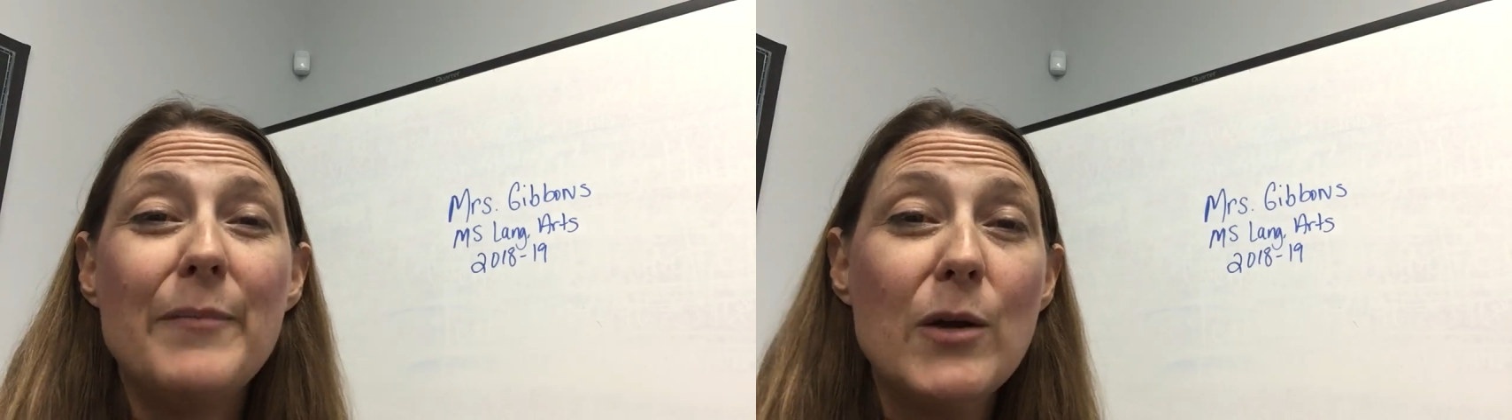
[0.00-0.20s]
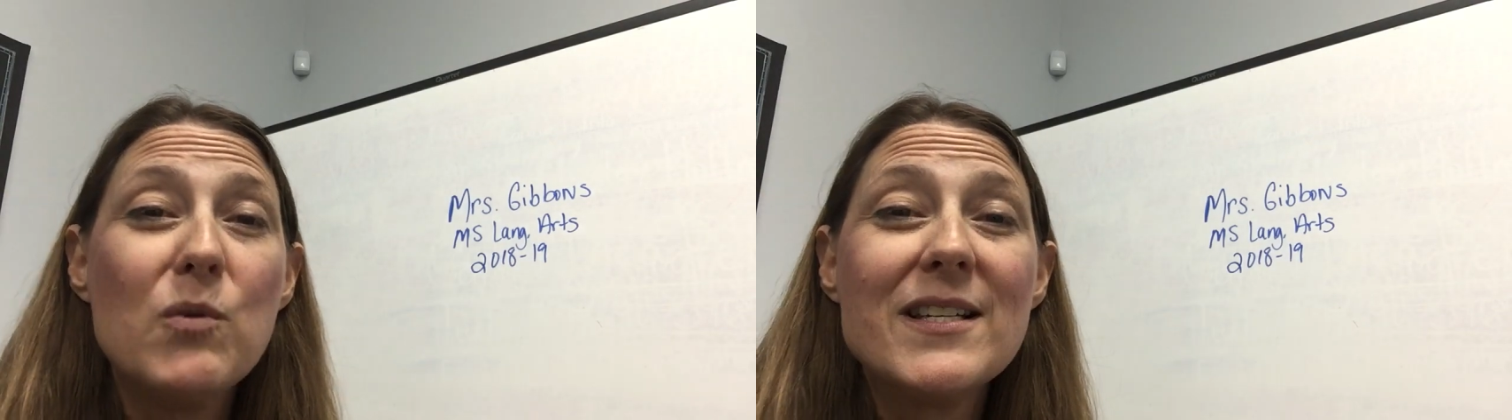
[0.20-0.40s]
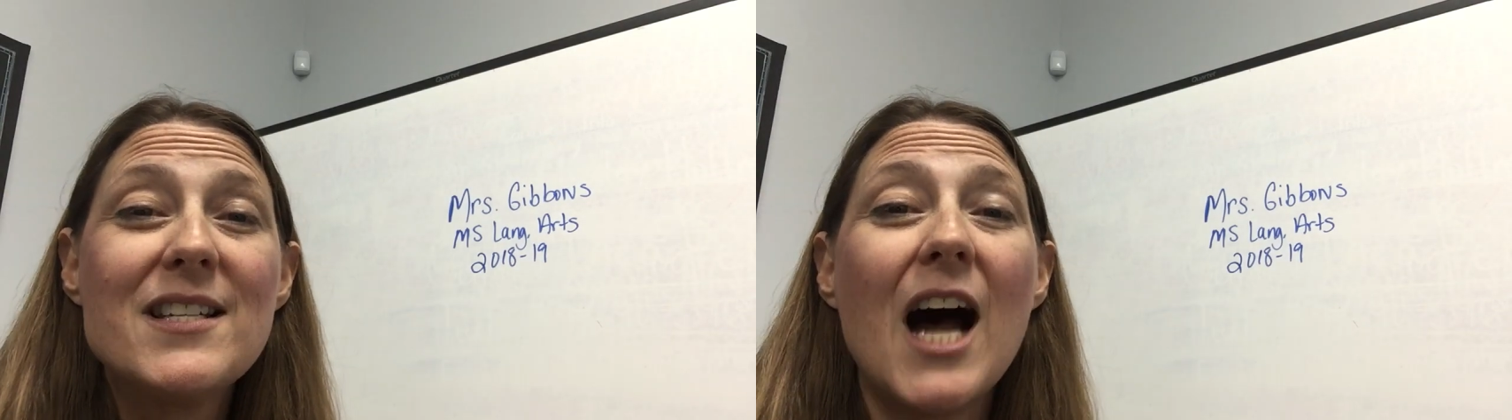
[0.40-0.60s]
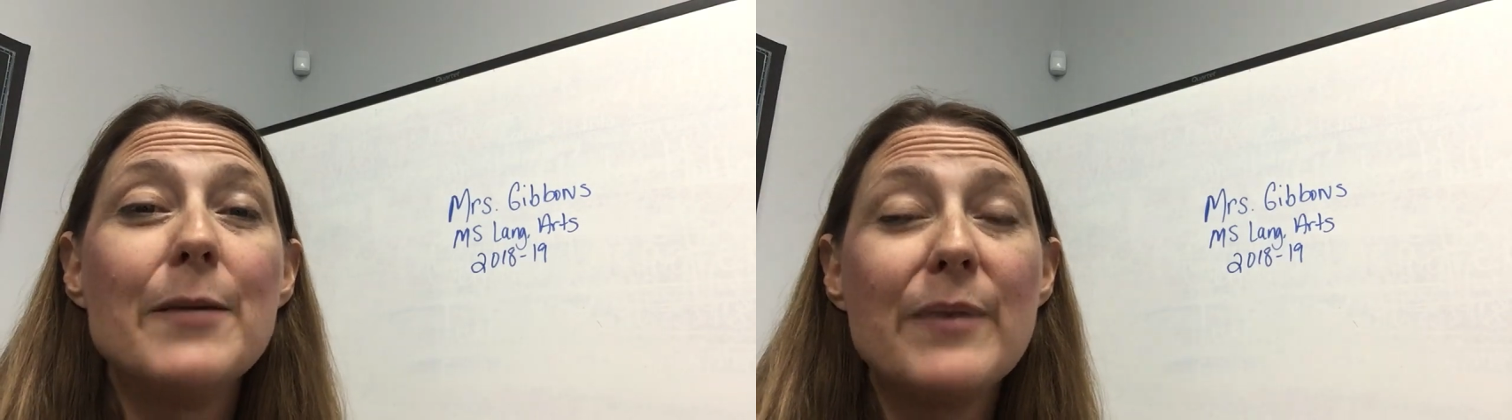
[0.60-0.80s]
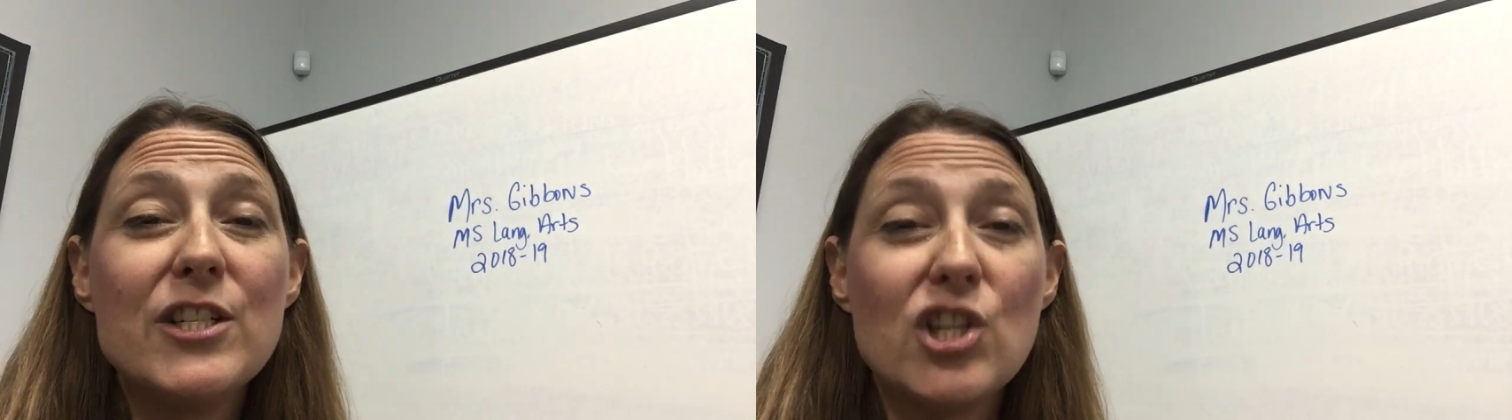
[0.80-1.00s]
it was
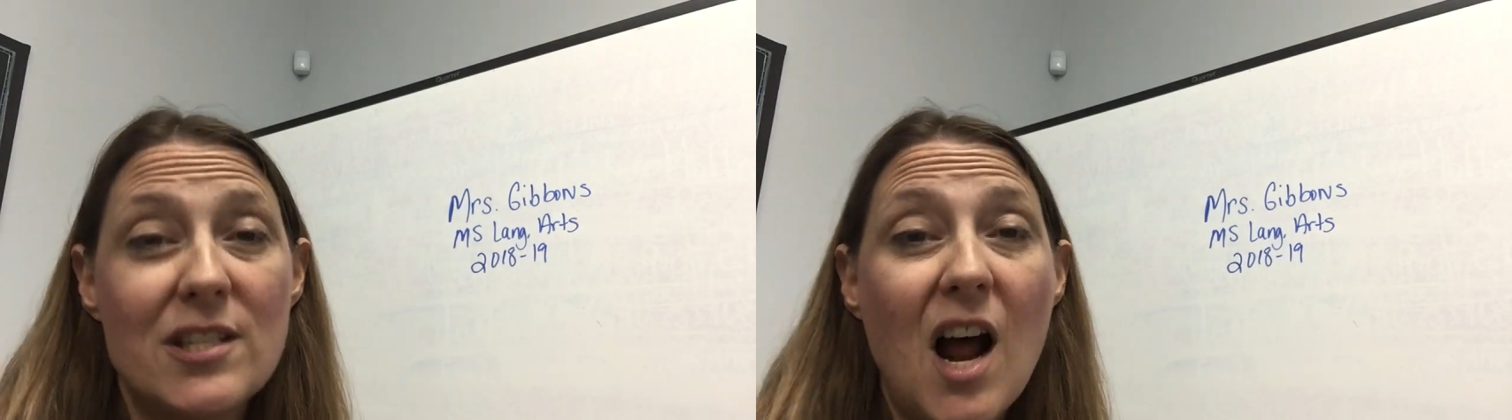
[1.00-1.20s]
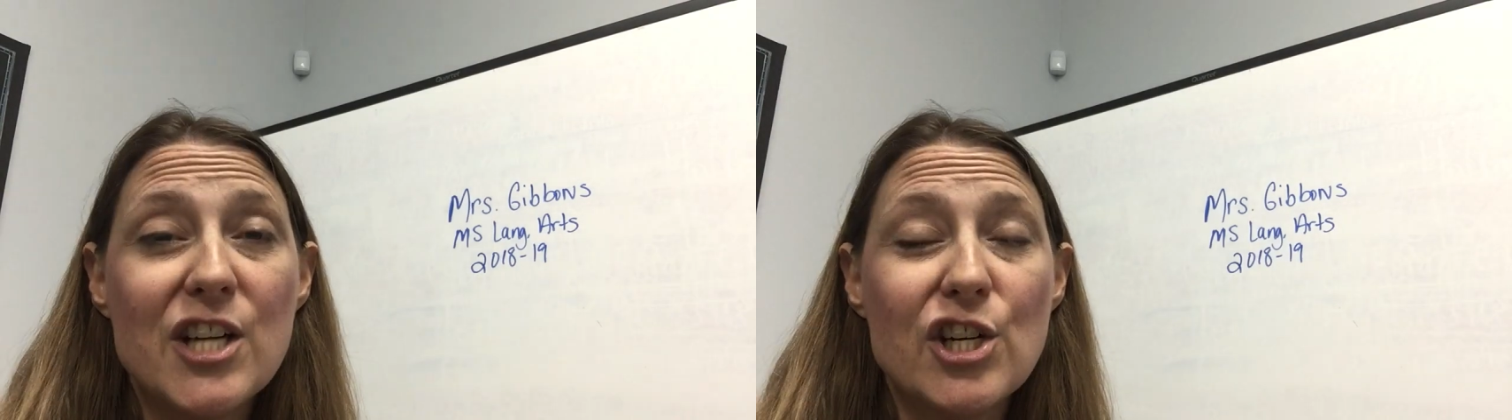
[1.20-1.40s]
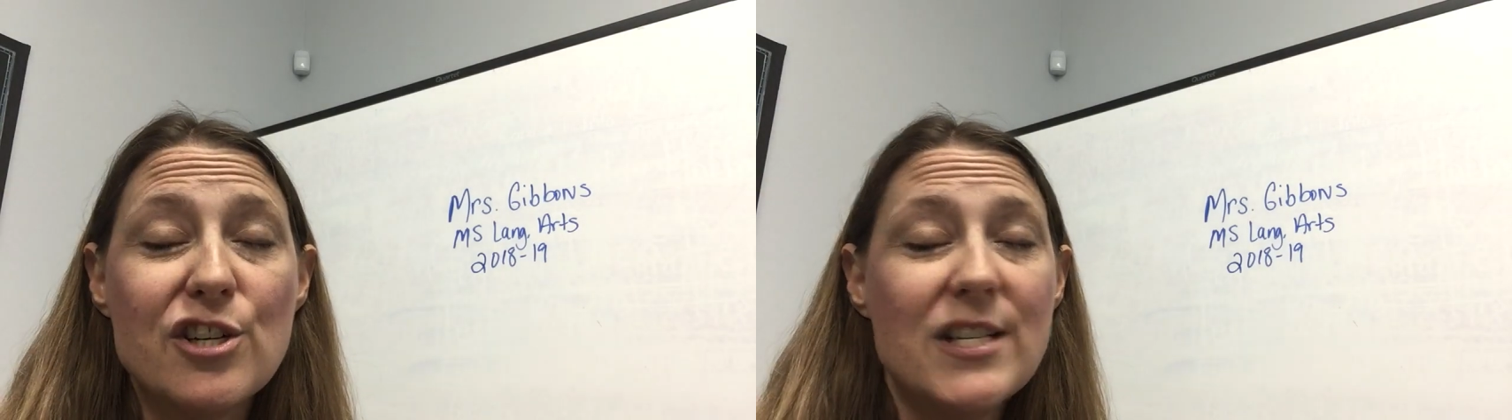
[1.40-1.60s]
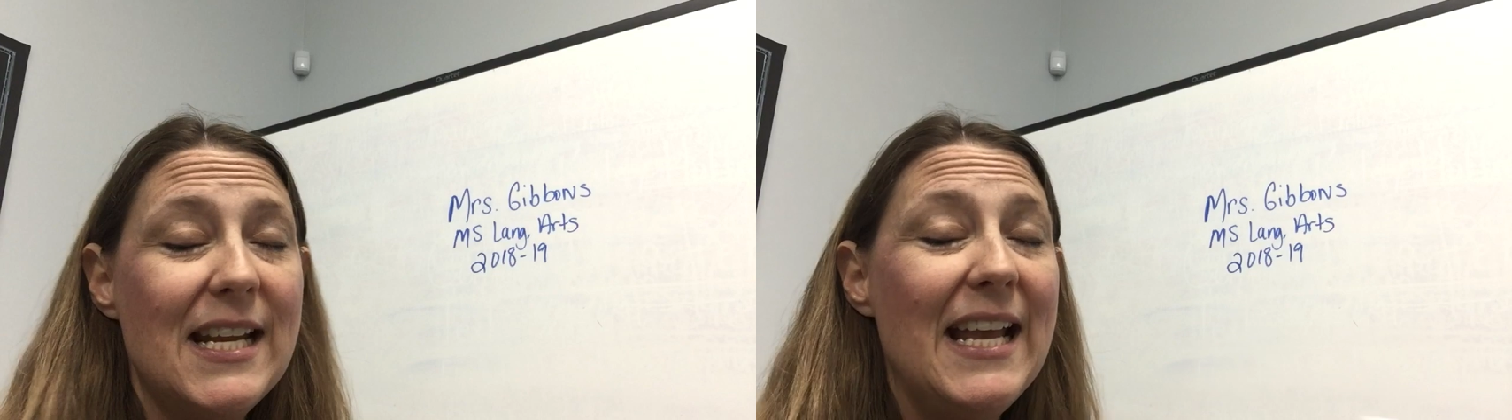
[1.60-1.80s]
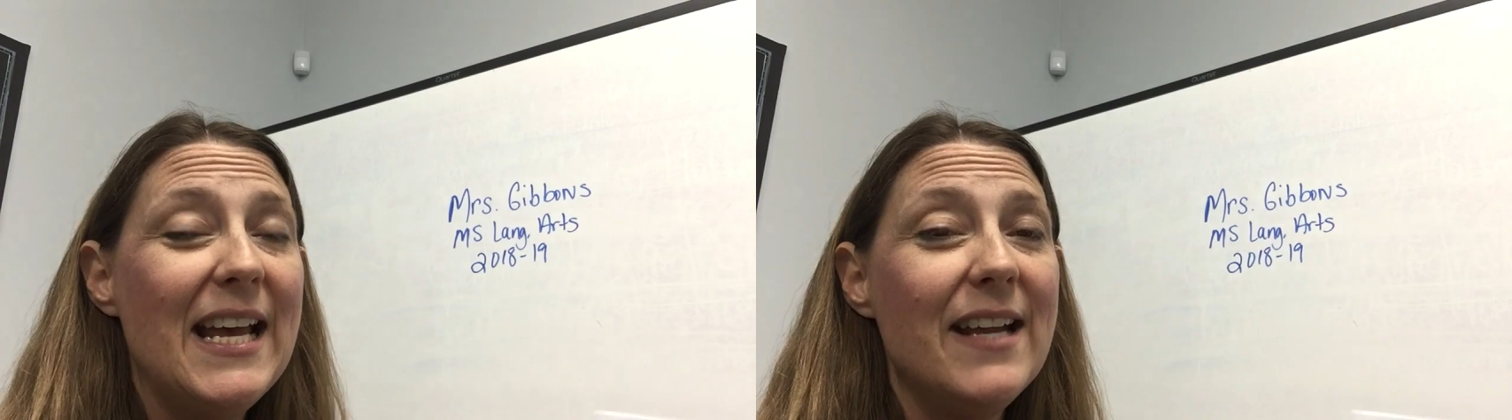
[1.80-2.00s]
done but just not turned
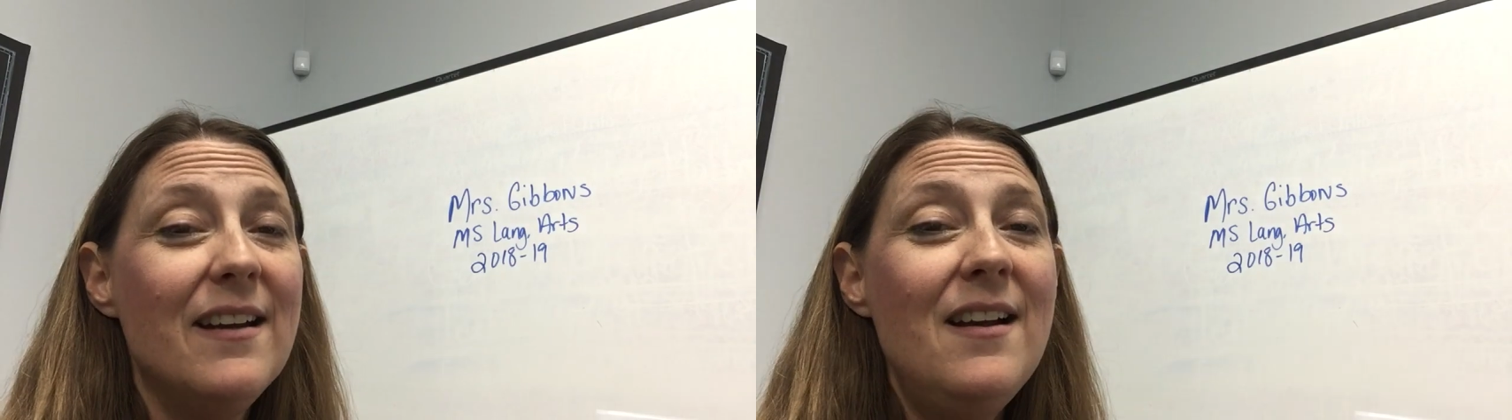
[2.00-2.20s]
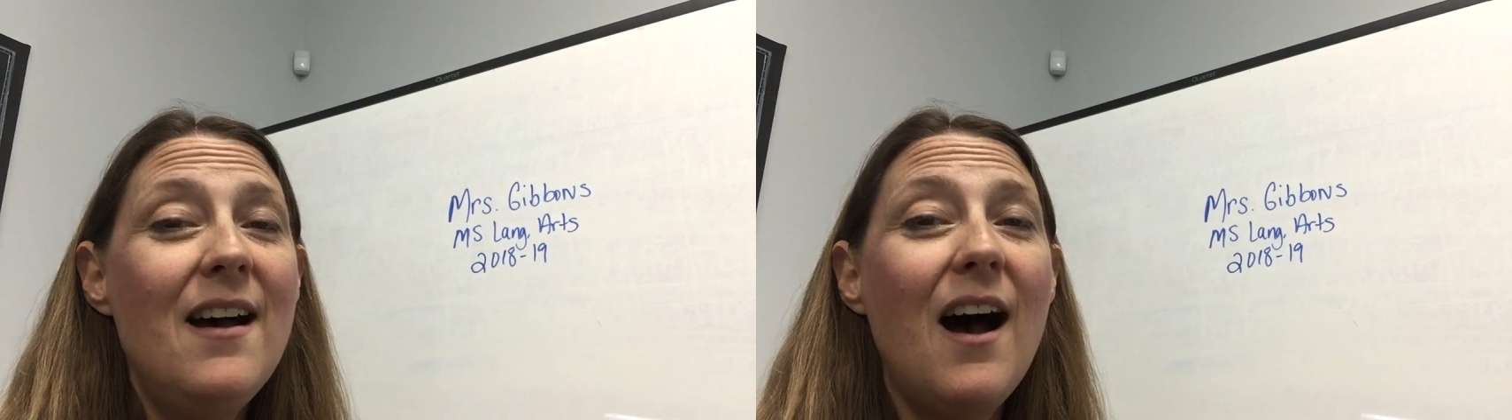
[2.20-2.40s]
in.